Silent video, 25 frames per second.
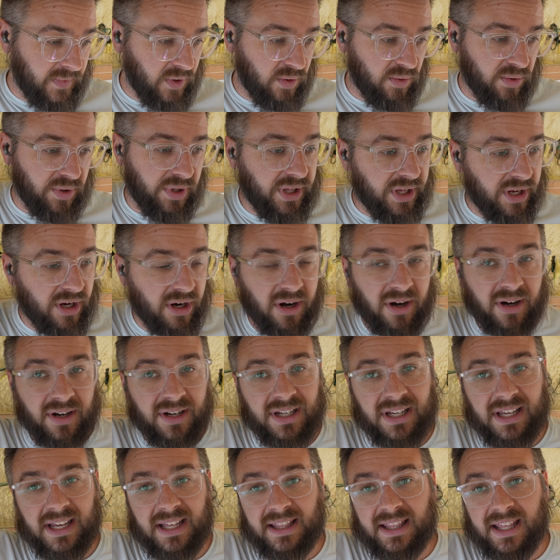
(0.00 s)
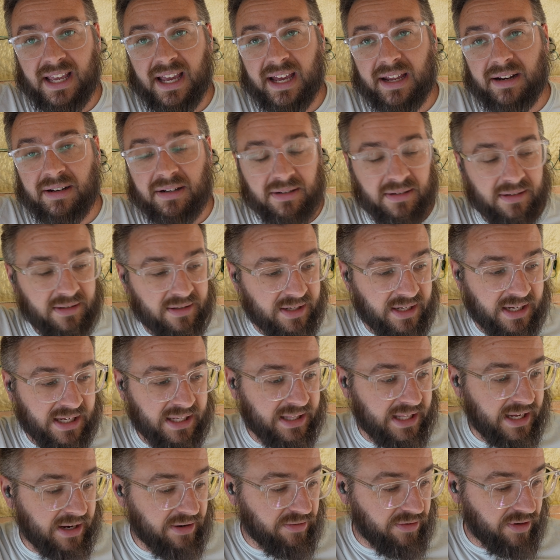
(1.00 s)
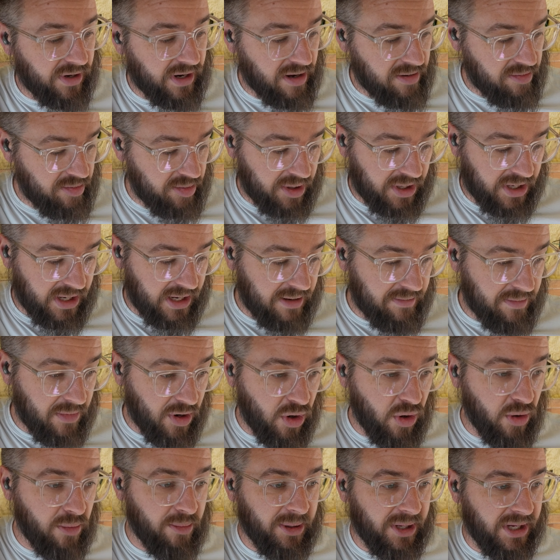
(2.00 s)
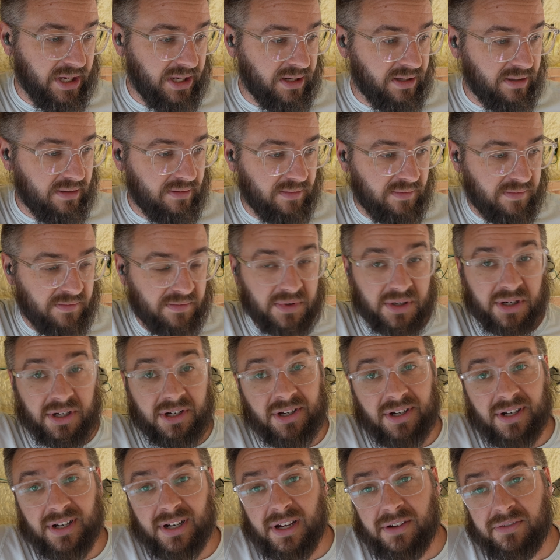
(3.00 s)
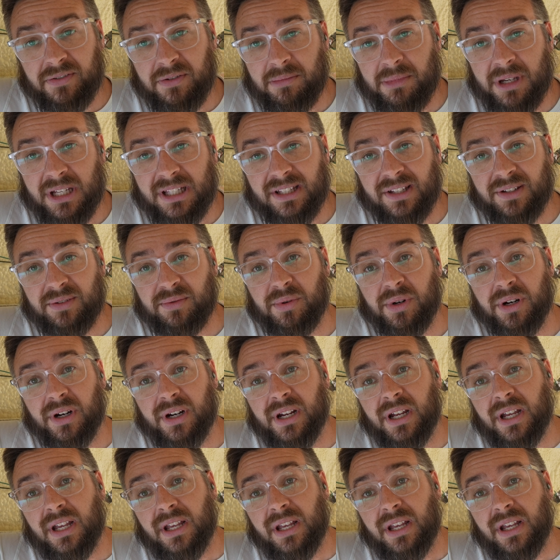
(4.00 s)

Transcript: Really hard to get that right, but I'm hoping we're good enough to make this work.